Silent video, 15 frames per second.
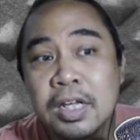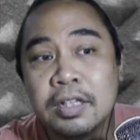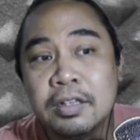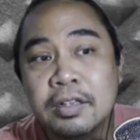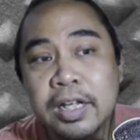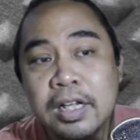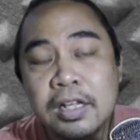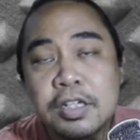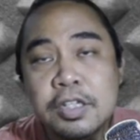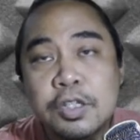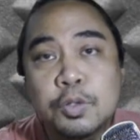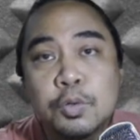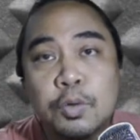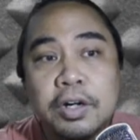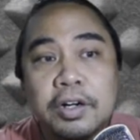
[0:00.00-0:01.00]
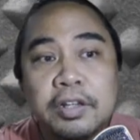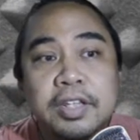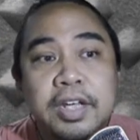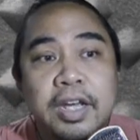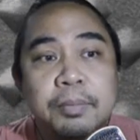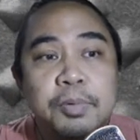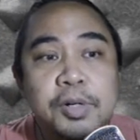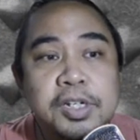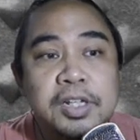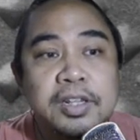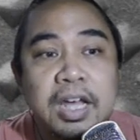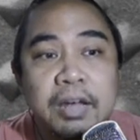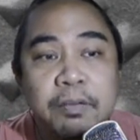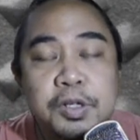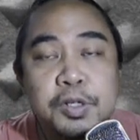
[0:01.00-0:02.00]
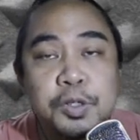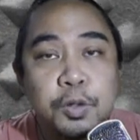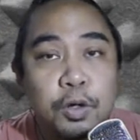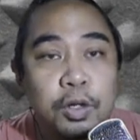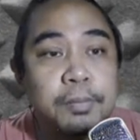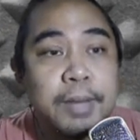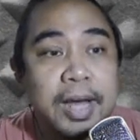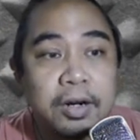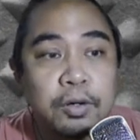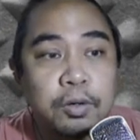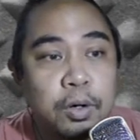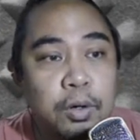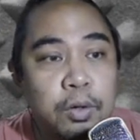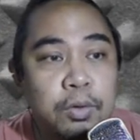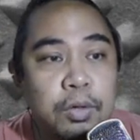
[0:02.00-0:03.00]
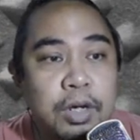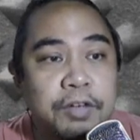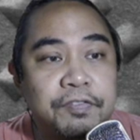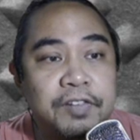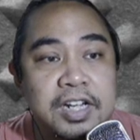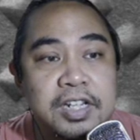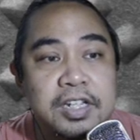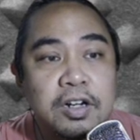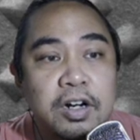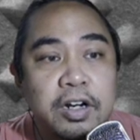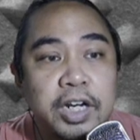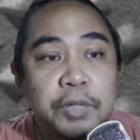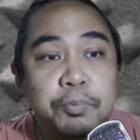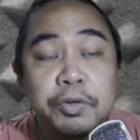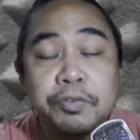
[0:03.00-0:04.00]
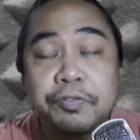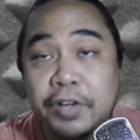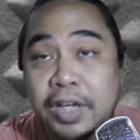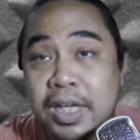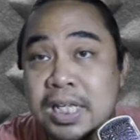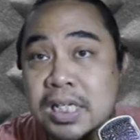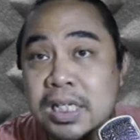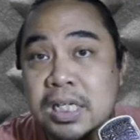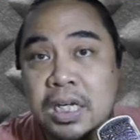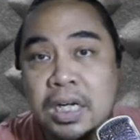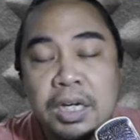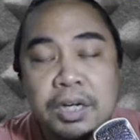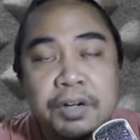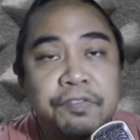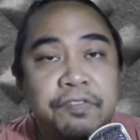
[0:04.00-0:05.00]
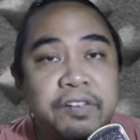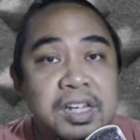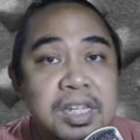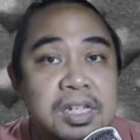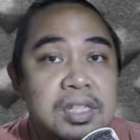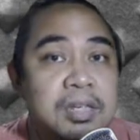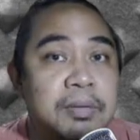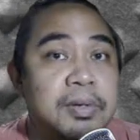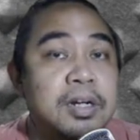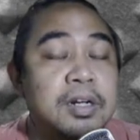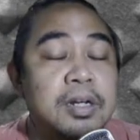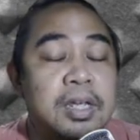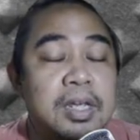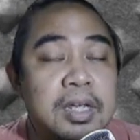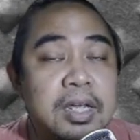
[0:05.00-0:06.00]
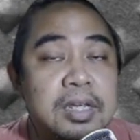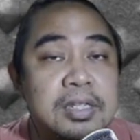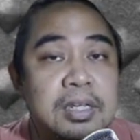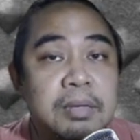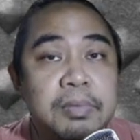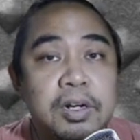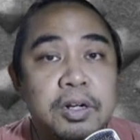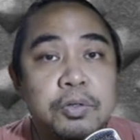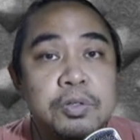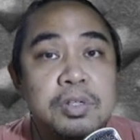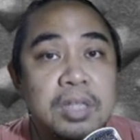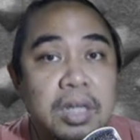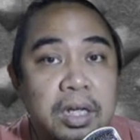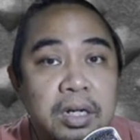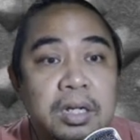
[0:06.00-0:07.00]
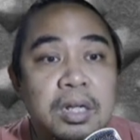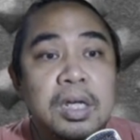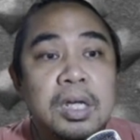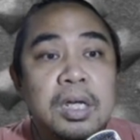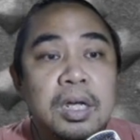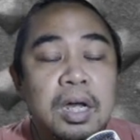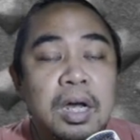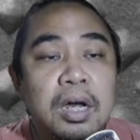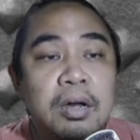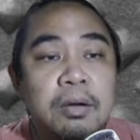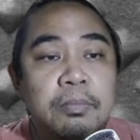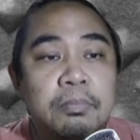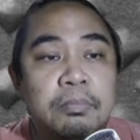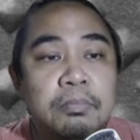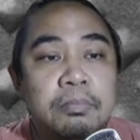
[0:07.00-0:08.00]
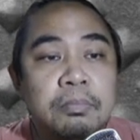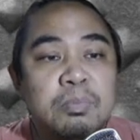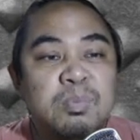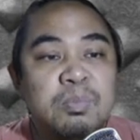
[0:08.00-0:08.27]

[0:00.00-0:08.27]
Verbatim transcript: deals 210% damage to all back row, afflicts target with freeze. Freeze is similar is similar to stun. Um,